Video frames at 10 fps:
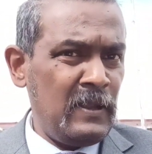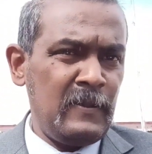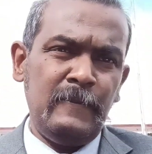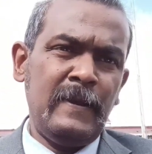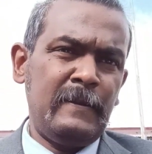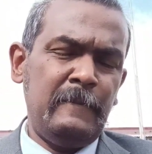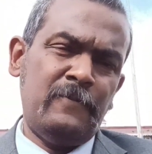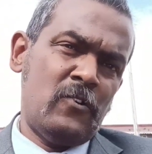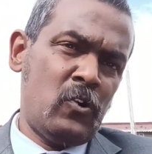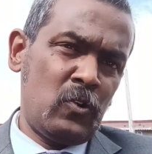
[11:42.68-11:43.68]
that
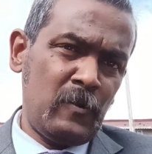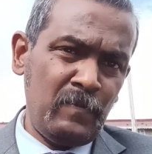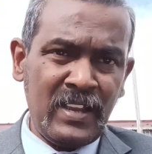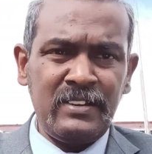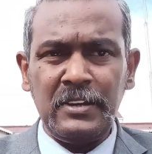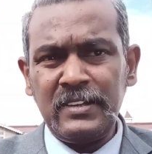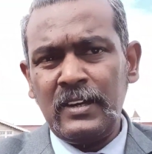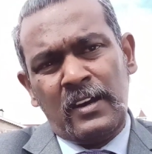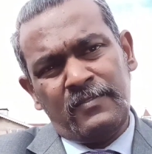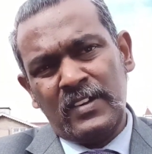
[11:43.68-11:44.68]
before I retire
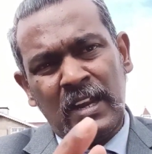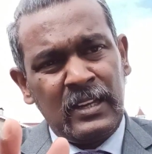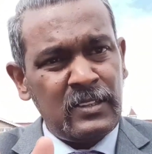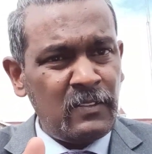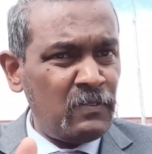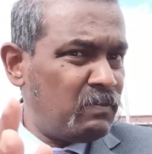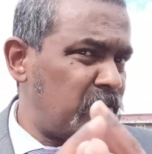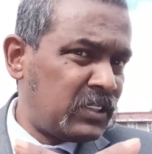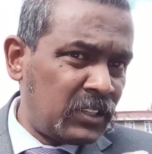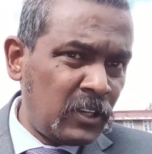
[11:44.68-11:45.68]
after another
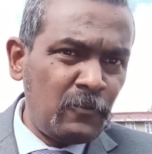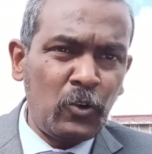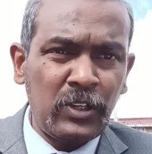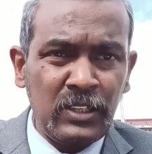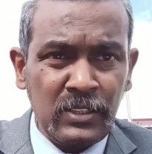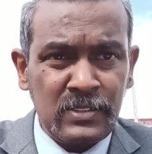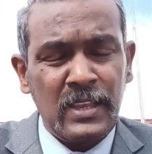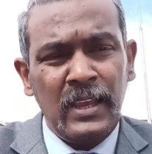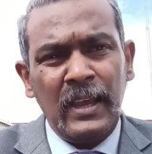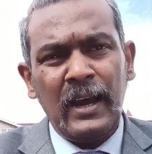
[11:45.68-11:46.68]
13, 14 years,
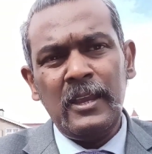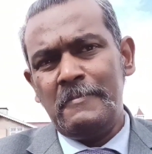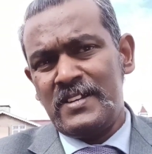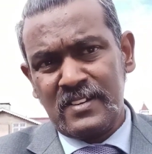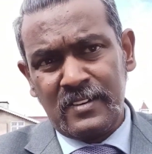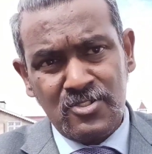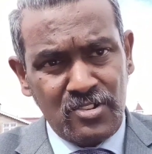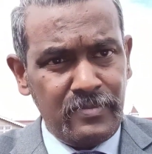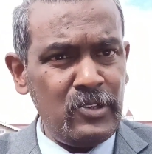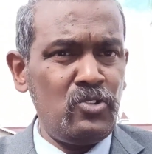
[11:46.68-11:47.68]
I must
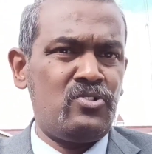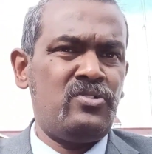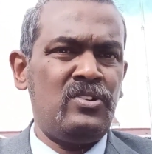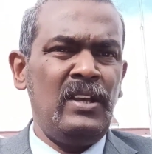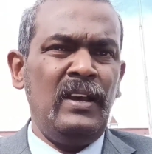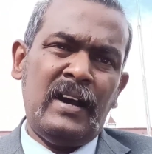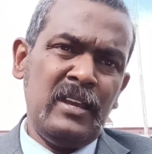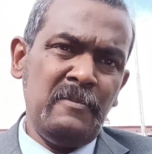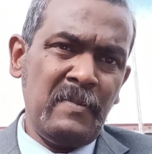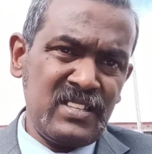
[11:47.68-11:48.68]
contribute.
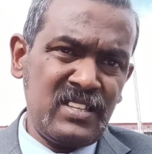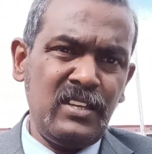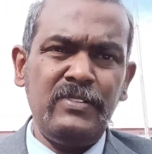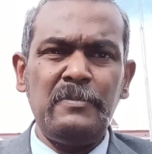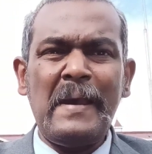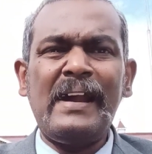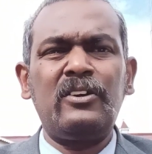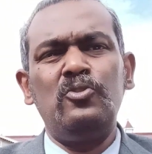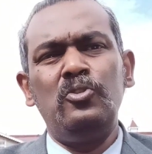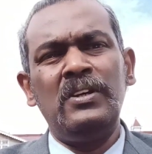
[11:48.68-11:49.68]
I must give it back
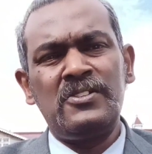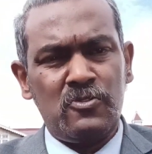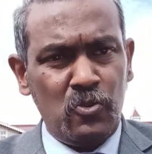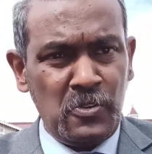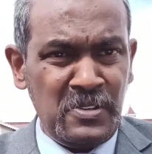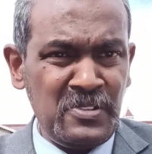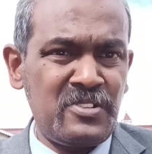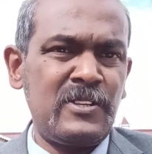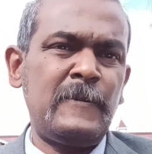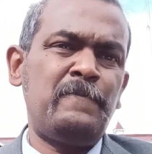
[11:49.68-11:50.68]
to the
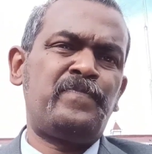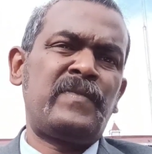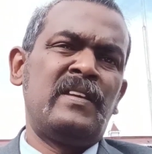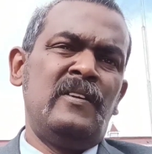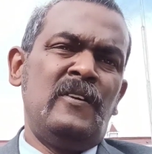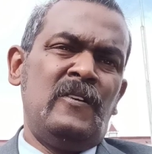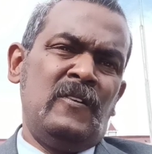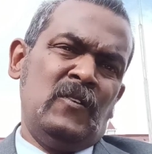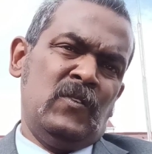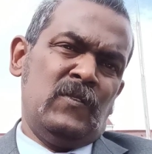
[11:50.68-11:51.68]
students
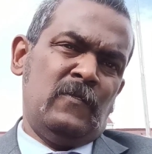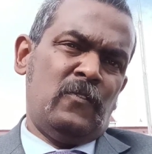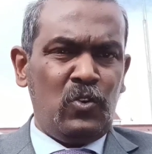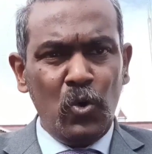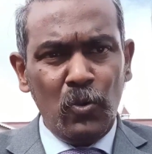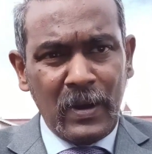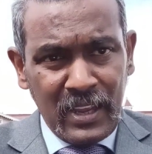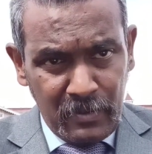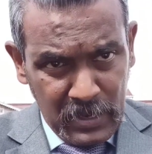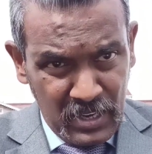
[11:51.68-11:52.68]
for whom I
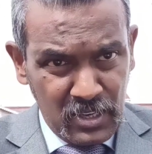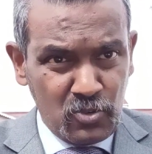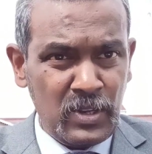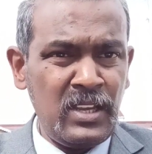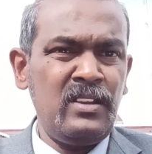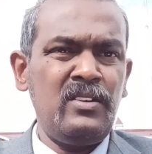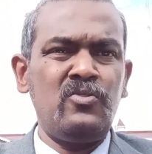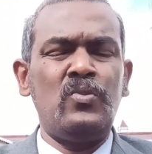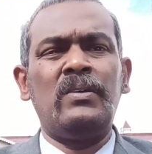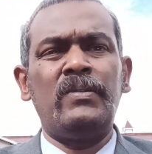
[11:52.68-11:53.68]
am here today, to
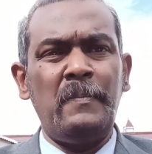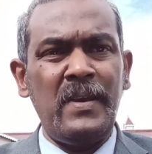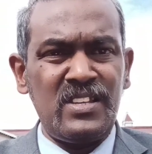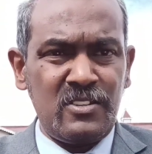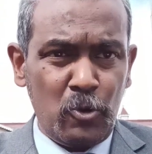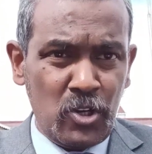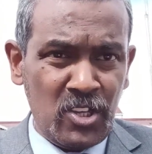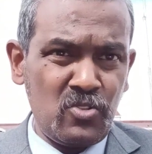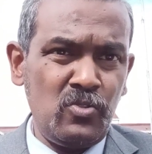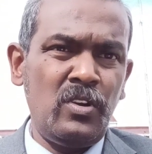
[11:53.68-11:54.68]
one of the best boarding
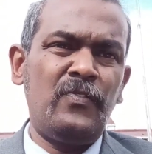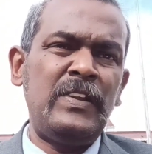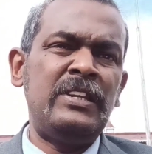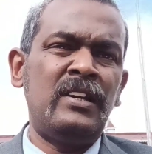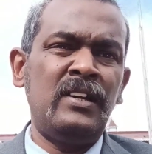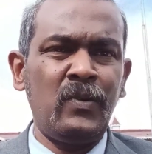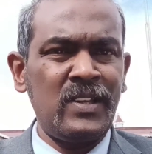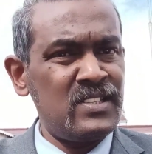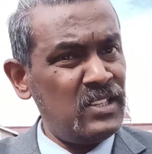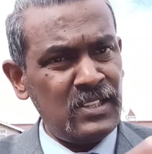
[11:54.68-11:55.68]
school of India. You
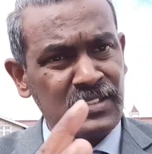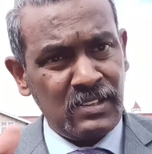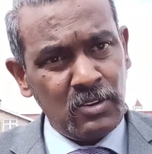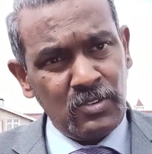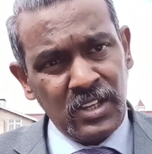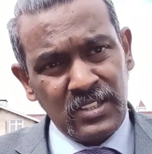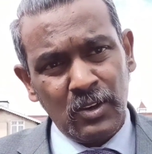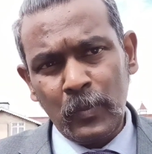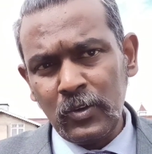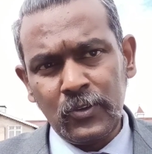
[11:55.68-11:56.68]
can see the surroundings,
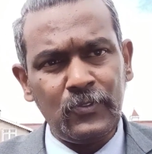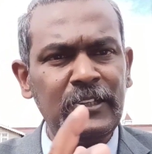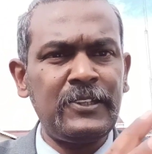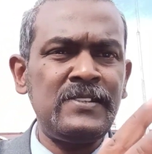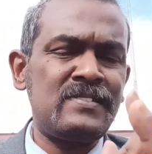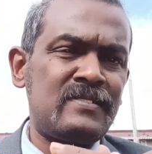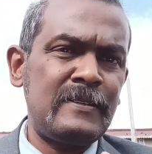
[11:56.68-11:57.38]
how beautiful it is.